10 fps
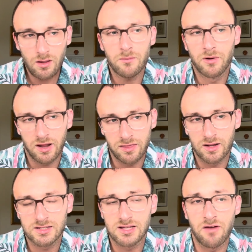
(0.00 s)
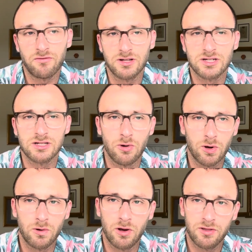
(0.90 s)
But I think it's definitely slower
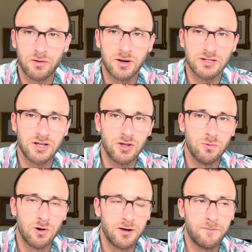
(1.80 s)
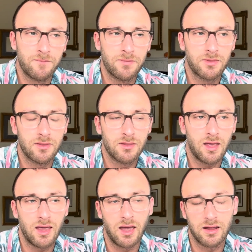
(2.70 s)
growth compared to Q1.
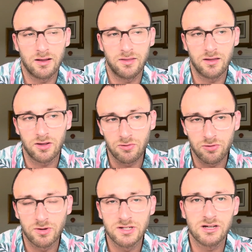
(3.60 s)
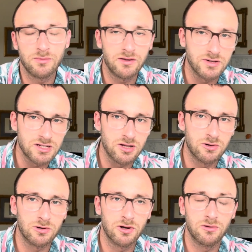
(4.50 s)
And I think Q3 is going to be even
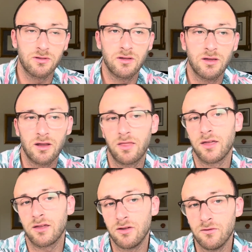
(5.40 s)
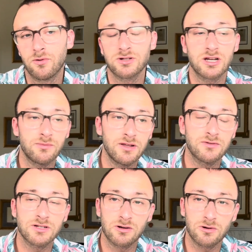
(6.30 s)
slower growth. And I think Q4 is going to be
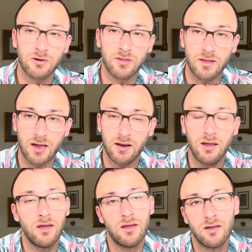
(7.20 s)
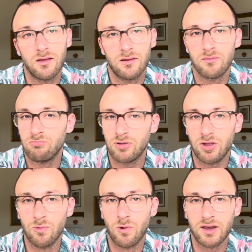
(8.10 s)
even slower growth than that.
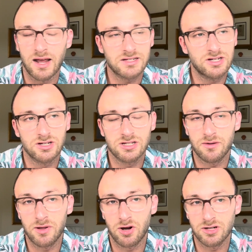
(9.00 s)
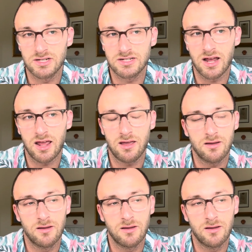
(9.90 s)
Q1 next year is going to be hard to say,